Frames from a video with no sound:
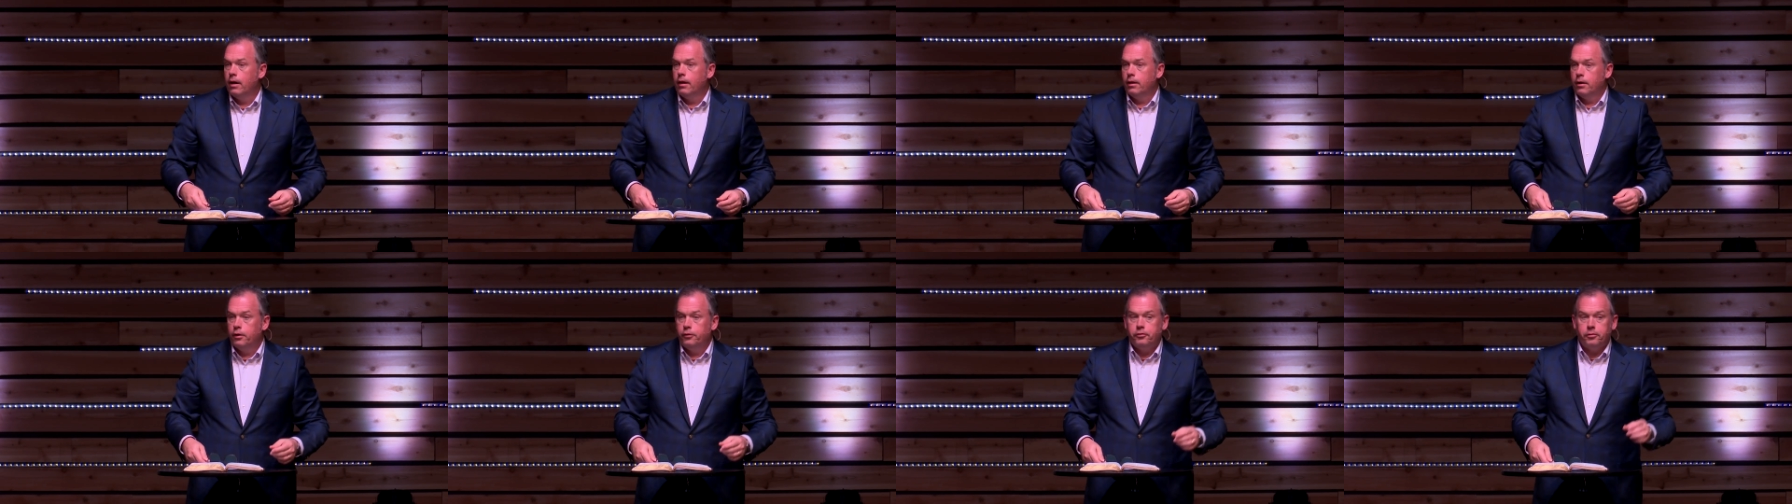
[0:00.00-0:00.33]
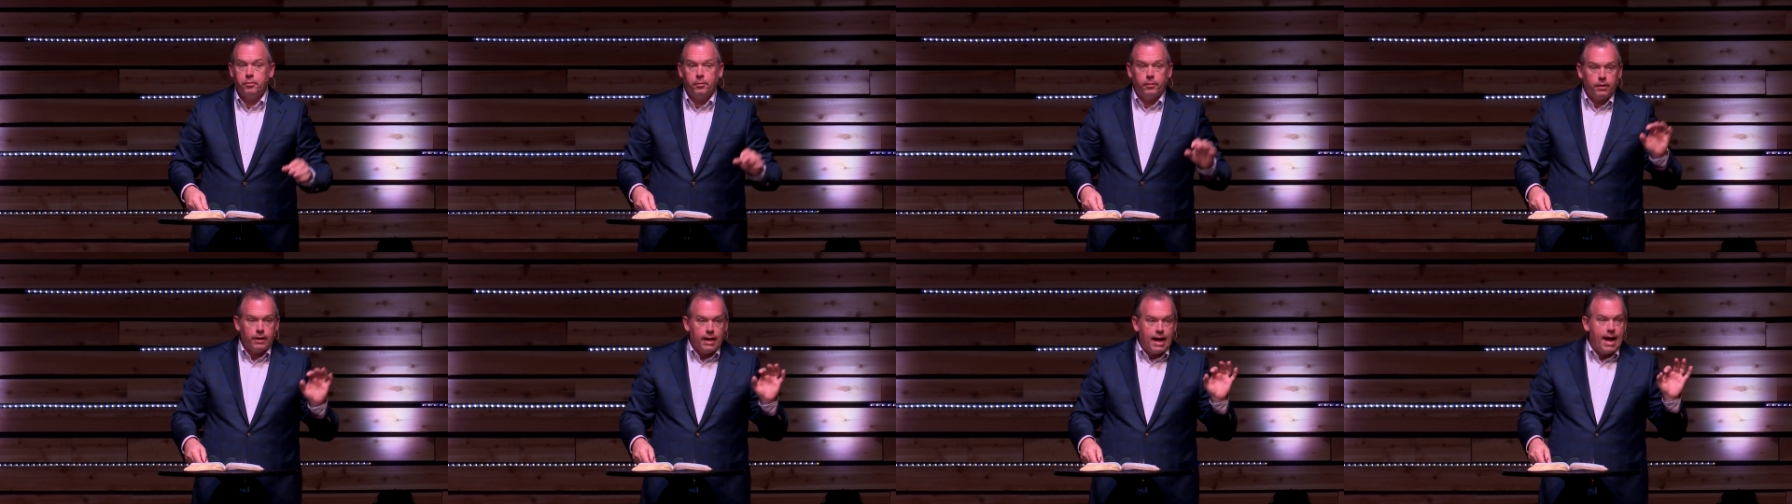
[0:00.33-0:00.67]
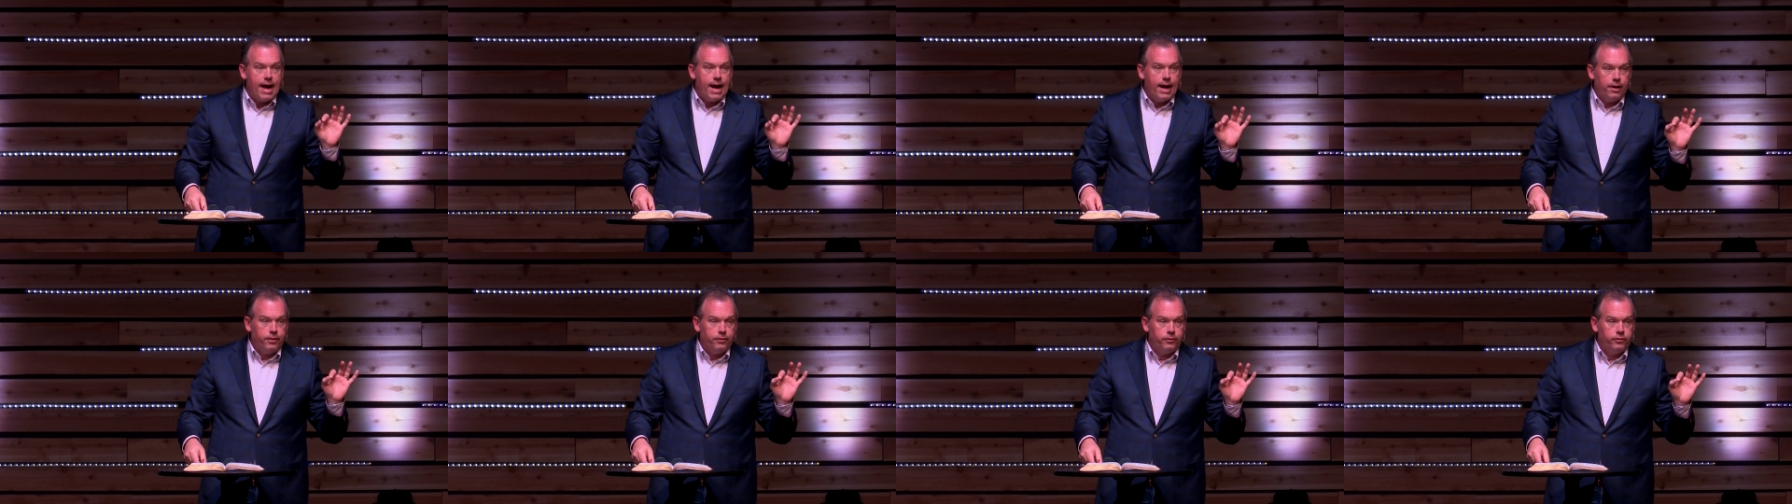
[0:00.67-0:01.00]
There's some
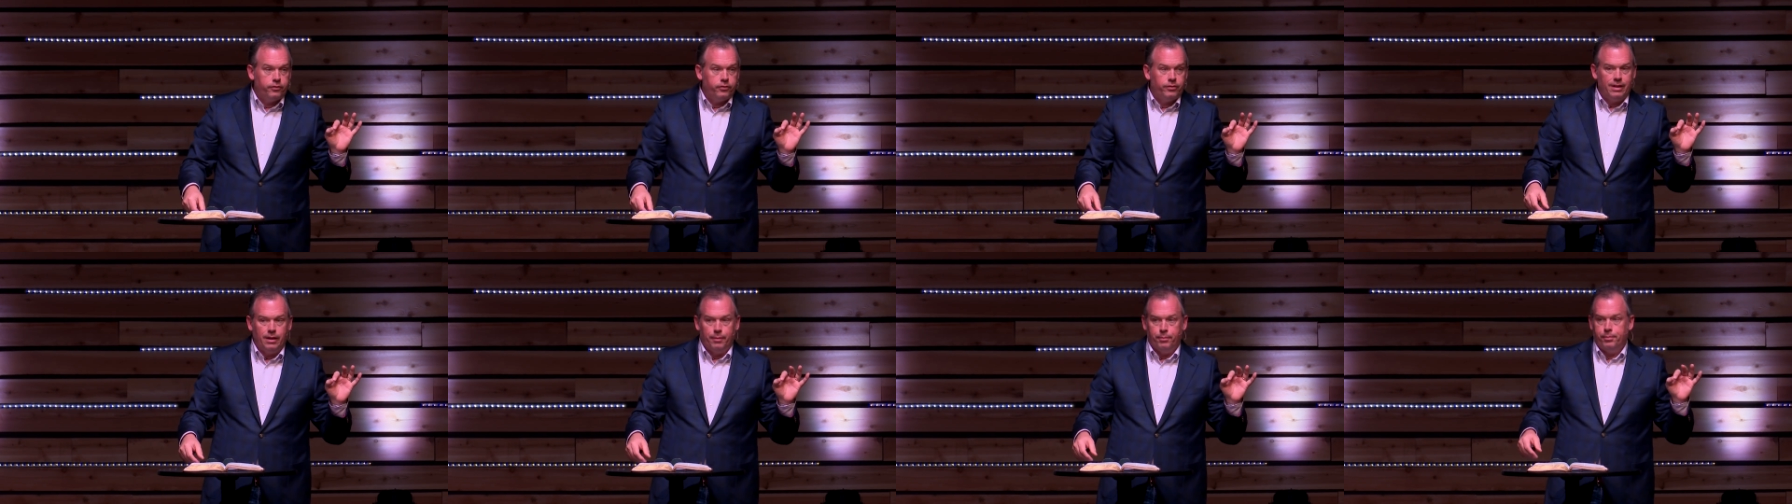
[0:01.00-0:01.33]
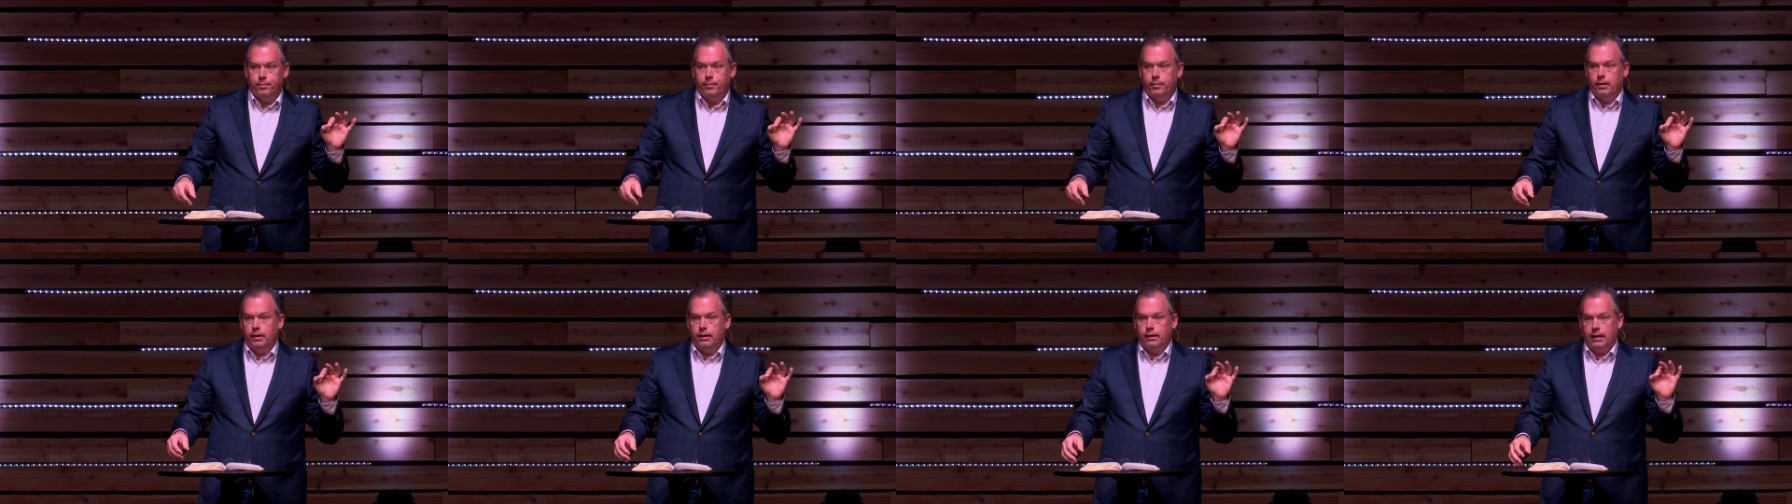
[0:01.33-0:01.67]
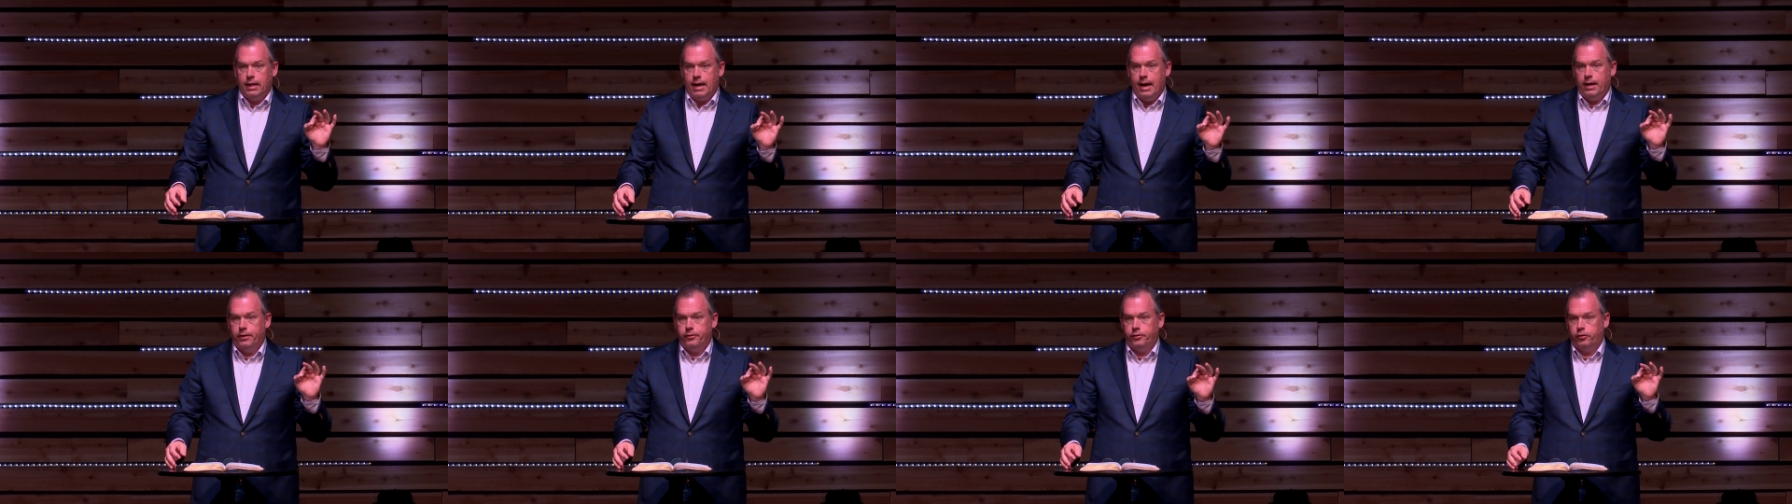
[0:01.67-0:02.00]
lies that
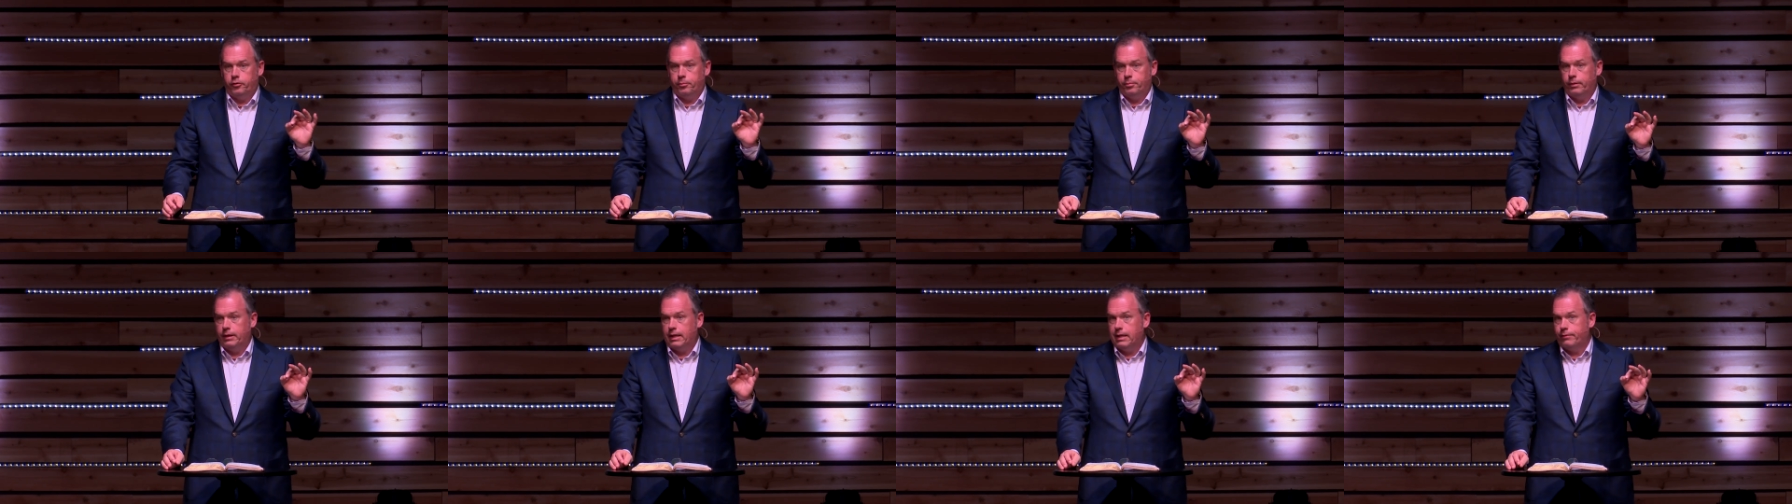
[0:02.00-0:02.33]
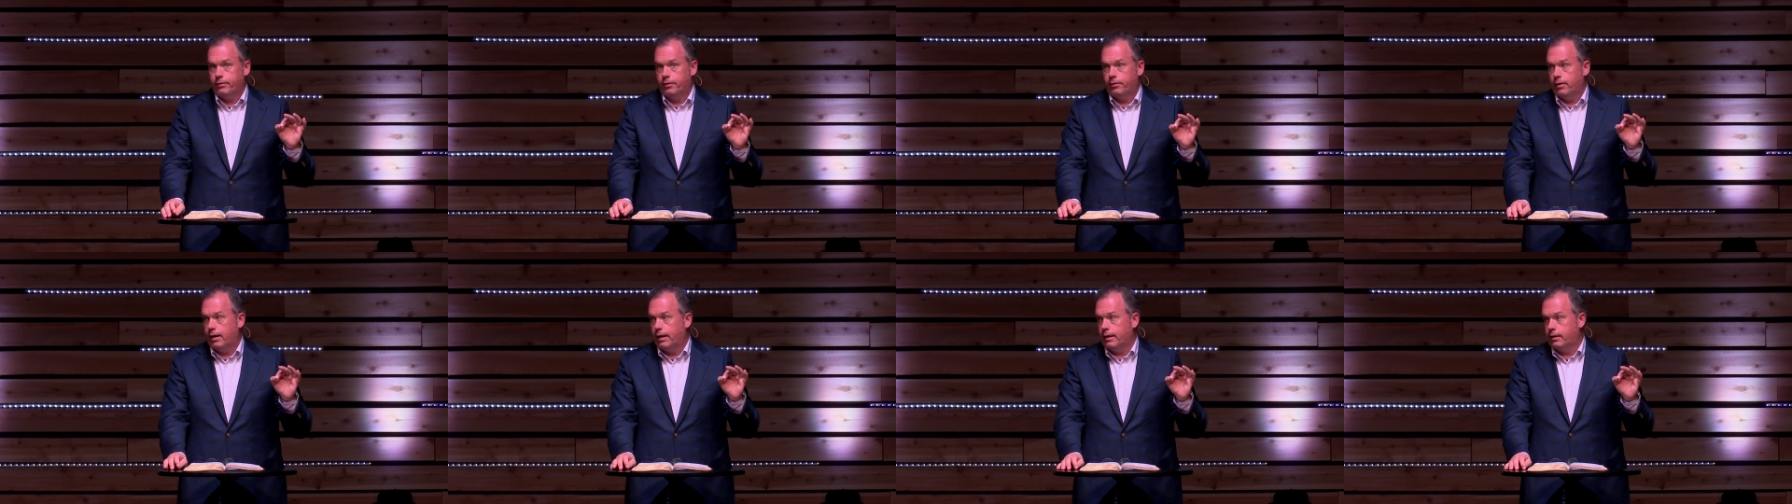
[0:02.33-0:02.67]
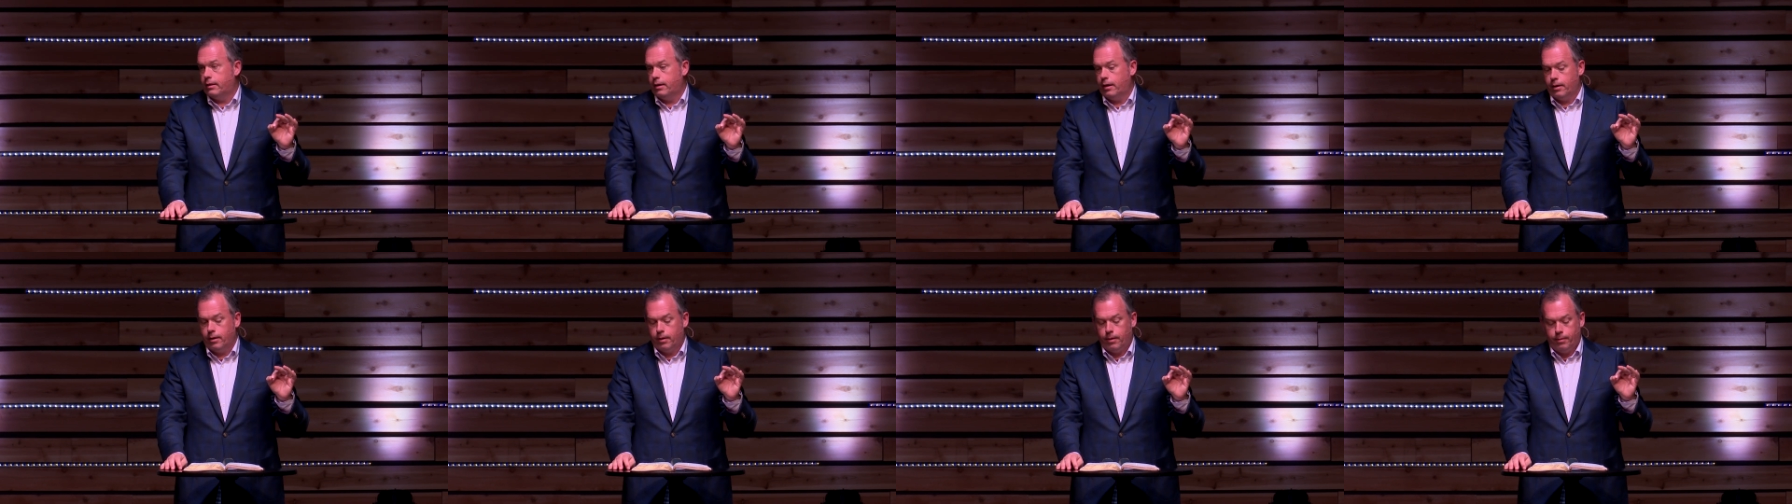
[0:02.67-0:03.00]
Elijah's believing right
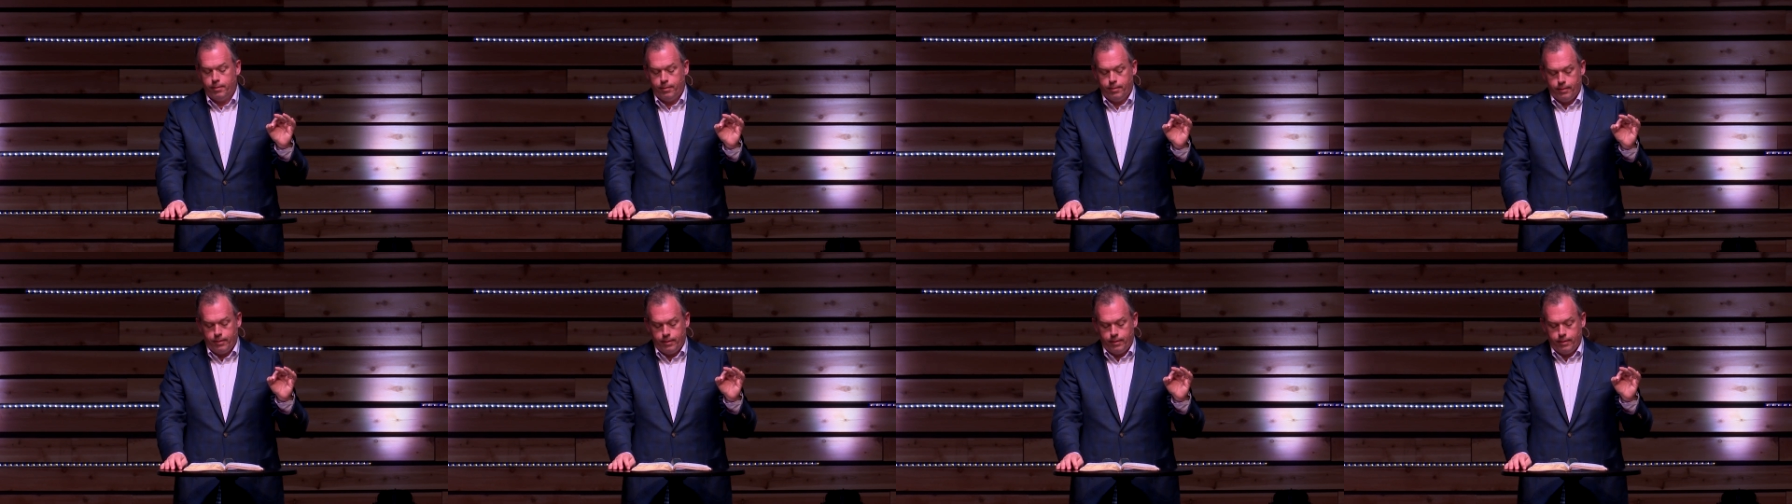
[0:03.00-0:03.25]
there.